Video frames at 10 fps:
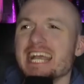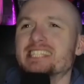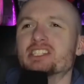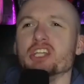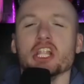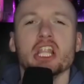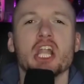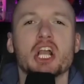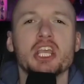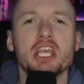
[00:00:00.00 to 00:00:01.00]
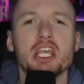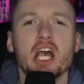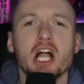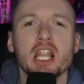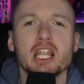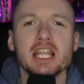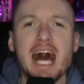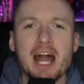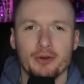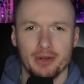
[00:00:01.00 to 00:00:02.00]
It's the lucky
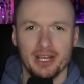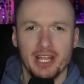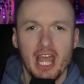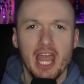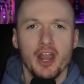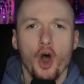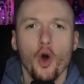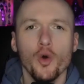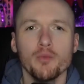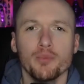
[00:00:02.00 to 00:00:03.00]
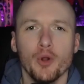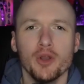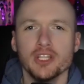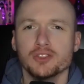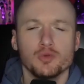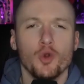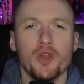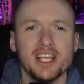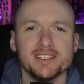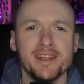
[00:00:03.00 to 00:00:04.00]
lottery, and Owen Brody's thrown
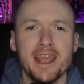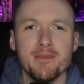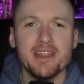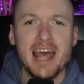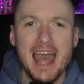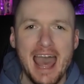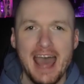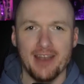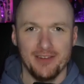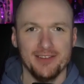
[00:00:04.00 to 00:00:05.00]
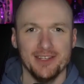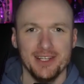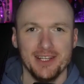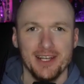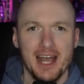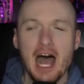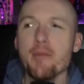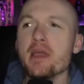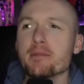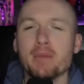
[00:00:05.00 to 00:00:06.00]
his name in the hat. I
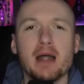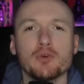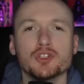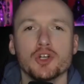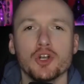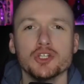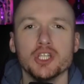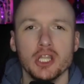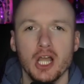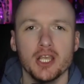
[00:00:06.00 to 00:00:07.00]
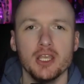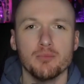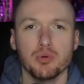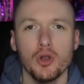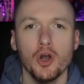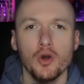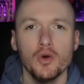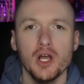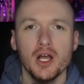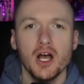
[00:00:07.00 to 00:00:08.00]
make my return to Lucky
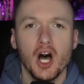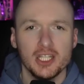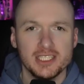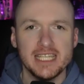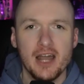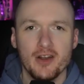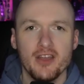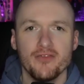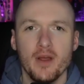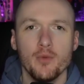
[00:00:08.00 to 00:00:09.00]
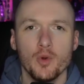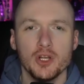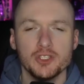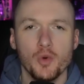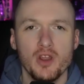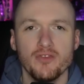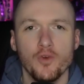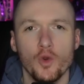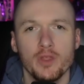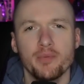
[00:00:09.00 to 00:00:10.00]
Pro on Saturday, February
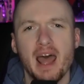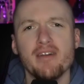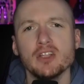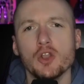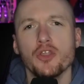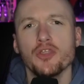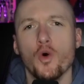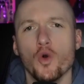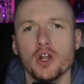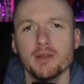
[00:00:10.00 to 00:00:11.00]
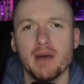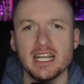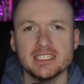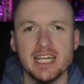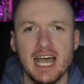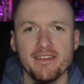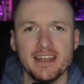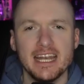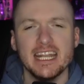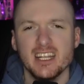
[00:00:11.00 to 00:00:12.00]
24th, but I have a little thorn in my side that
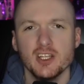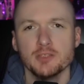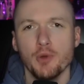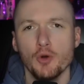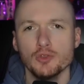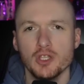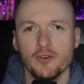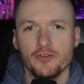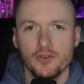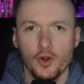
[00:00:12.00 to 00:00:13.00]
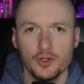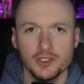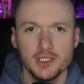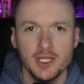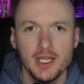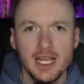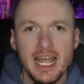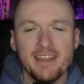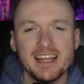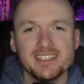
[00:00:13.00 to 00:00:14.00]
I need to dispose of first,
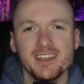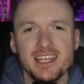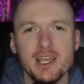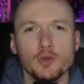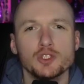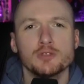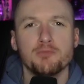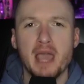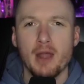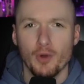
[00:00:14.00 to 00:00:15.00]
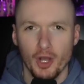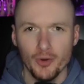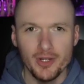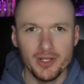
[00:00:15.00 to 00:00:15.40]
and that's Leo Sparrow.